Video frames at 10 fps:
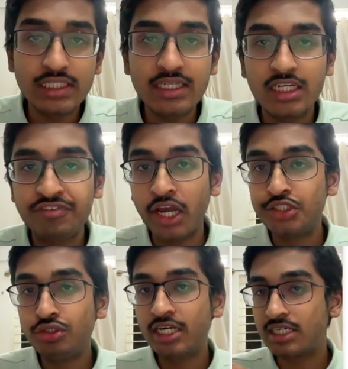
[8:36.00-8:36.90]
that if you're
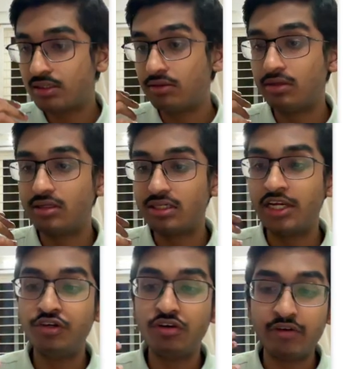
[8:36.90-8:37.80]
educated, if
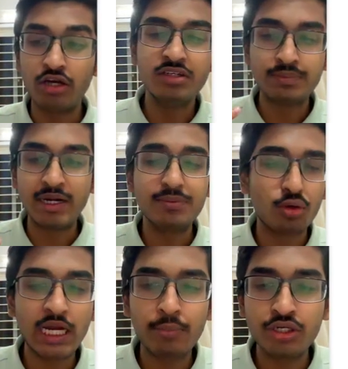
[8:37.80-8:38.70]
you've spent more
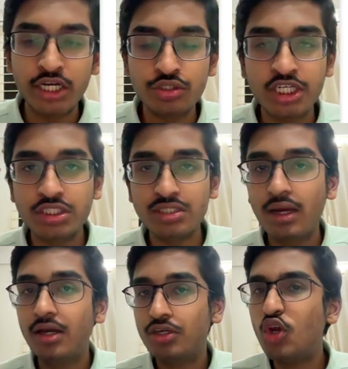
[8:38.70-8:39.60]
time on your education,
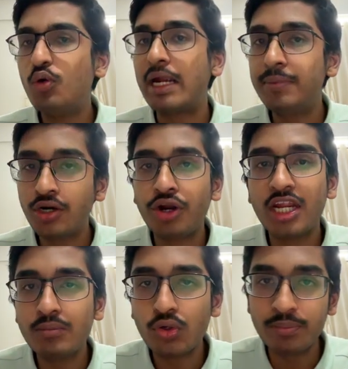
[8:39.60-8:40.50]
you might be earning
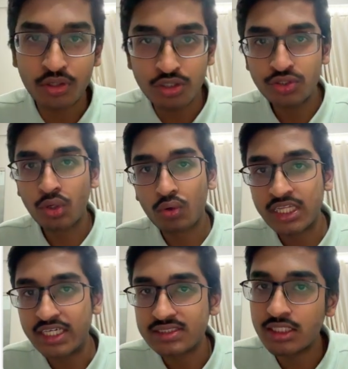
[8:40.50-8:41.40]
more because you know
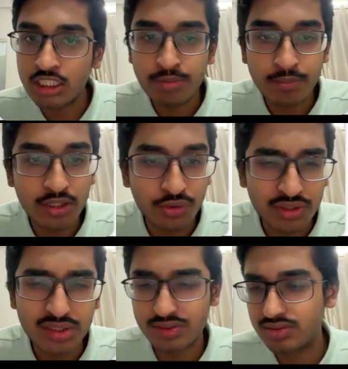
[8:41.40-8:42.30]
things that other people don't.
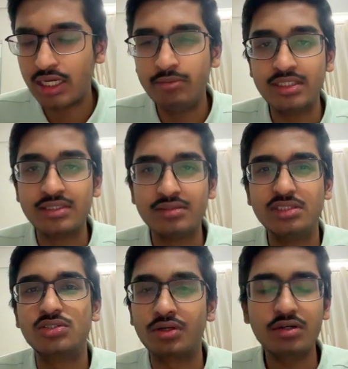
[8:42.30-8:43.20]
I mean,
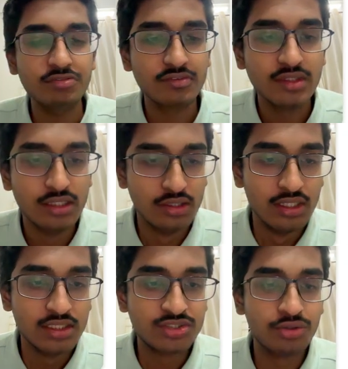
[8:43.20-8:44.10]
sort of.
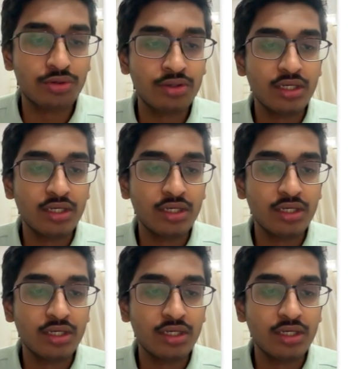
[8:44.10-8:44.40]
So